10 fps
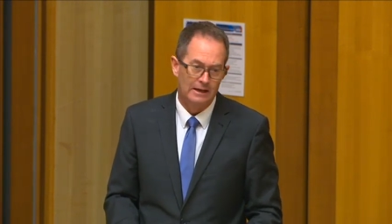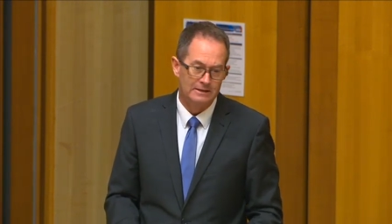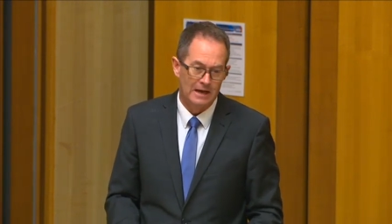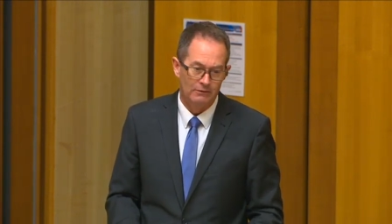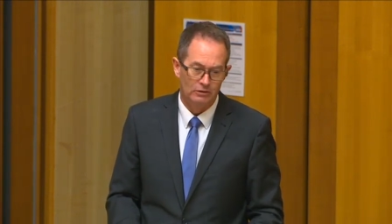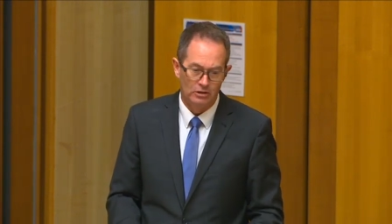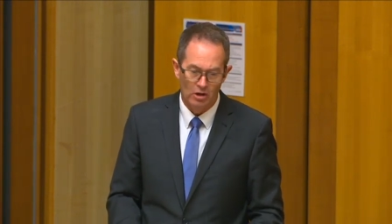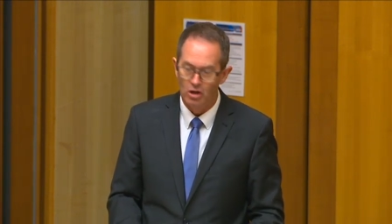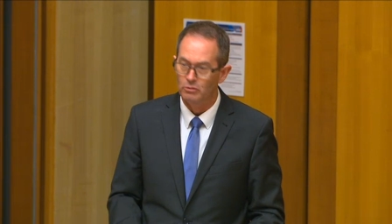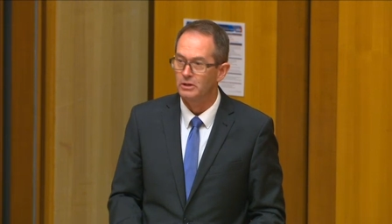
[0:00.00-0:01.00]
David
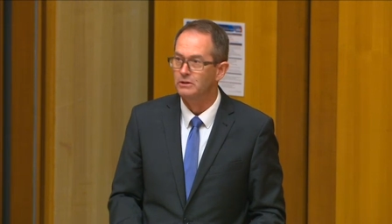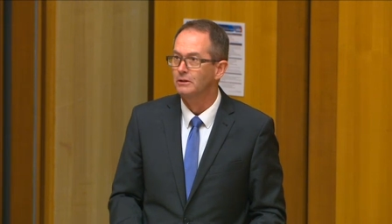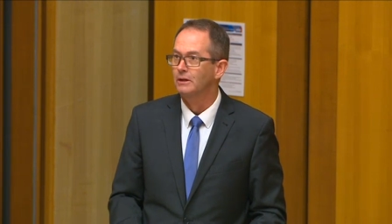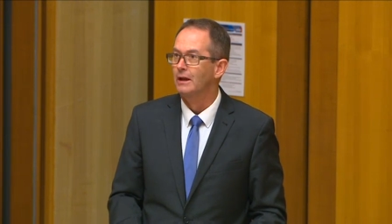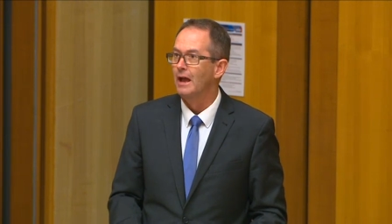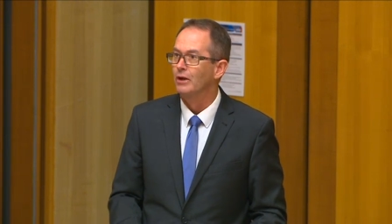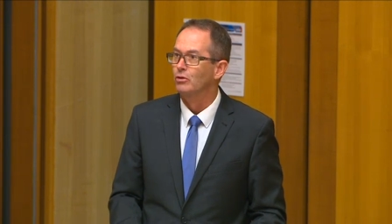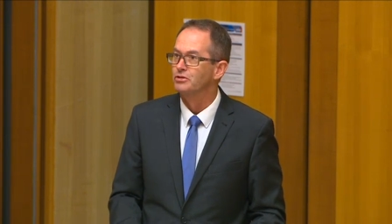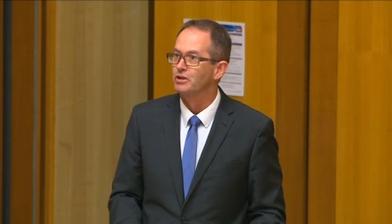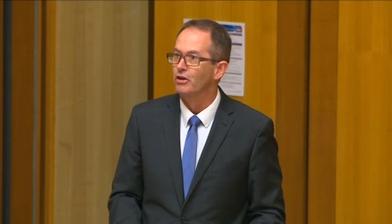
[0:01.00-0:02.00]
Coleman and
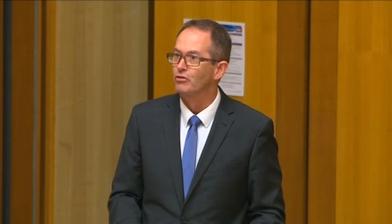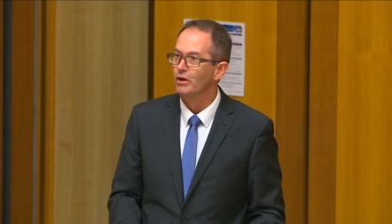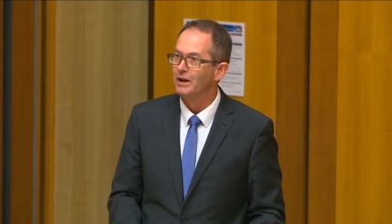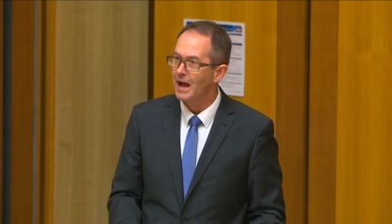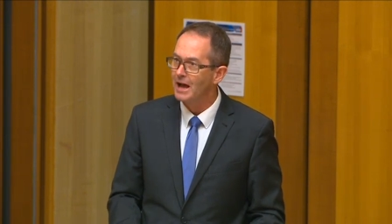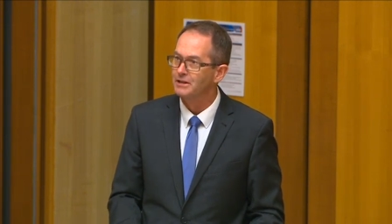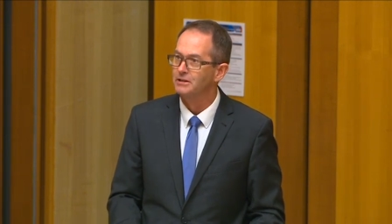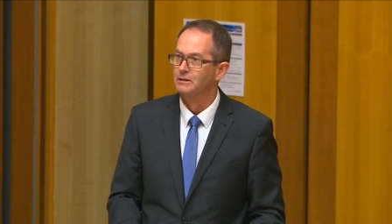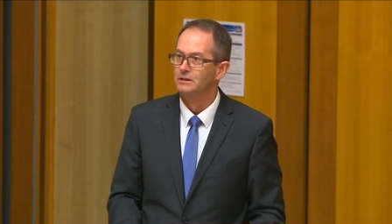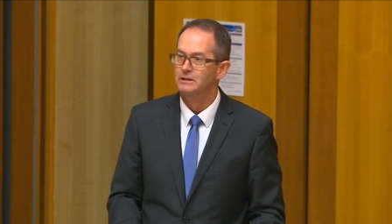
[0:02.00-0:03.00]
also Greg Hunt
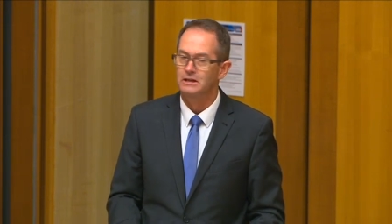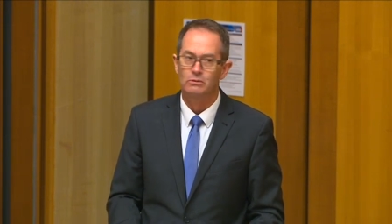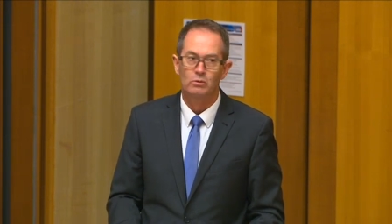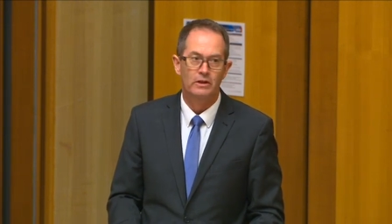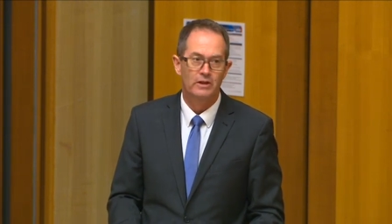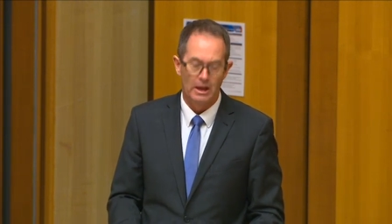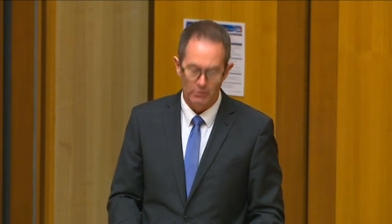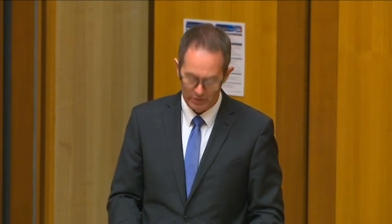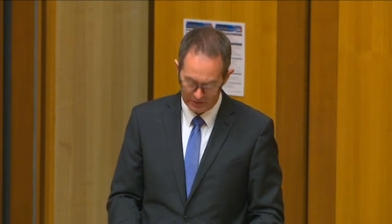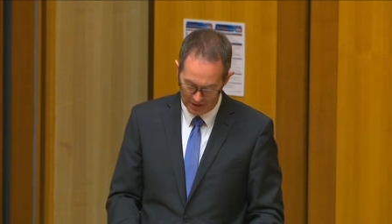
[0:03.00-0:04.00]
did when they
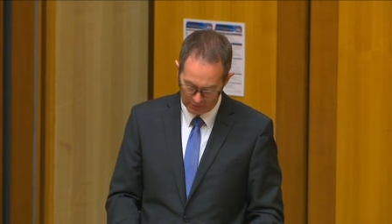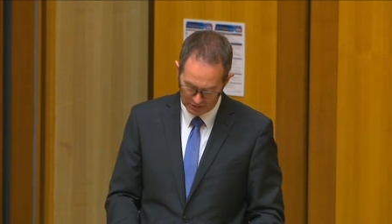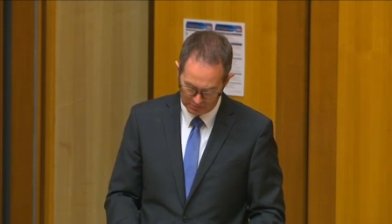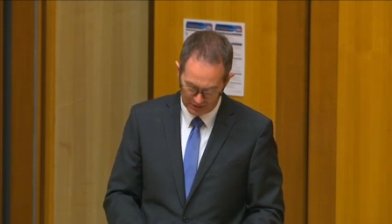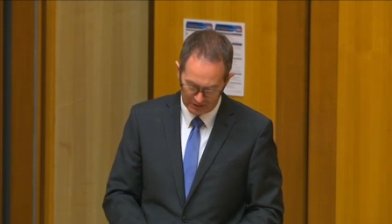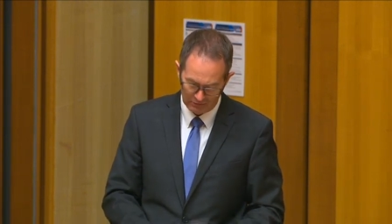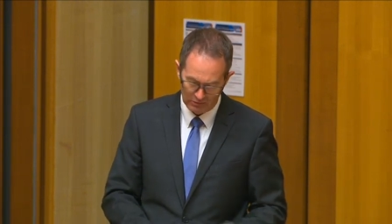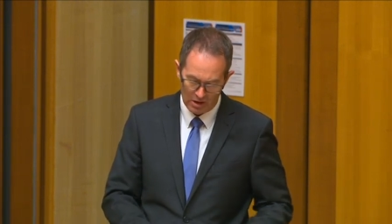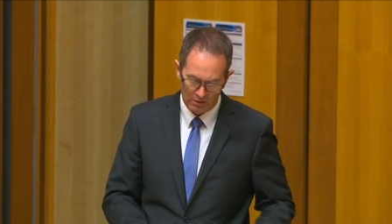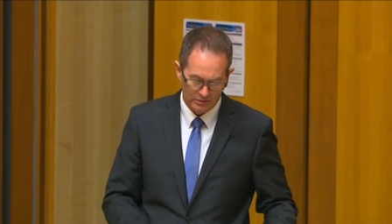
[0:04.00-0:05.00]
were in their respective
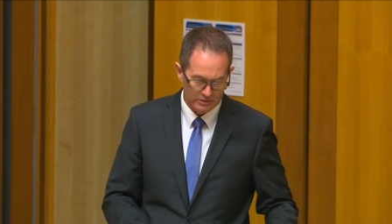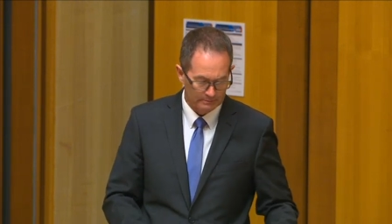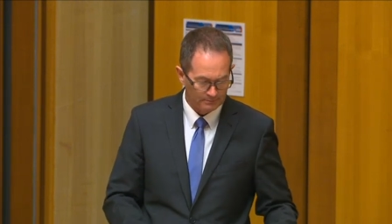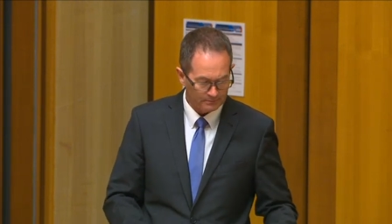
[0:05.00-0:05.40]
roles.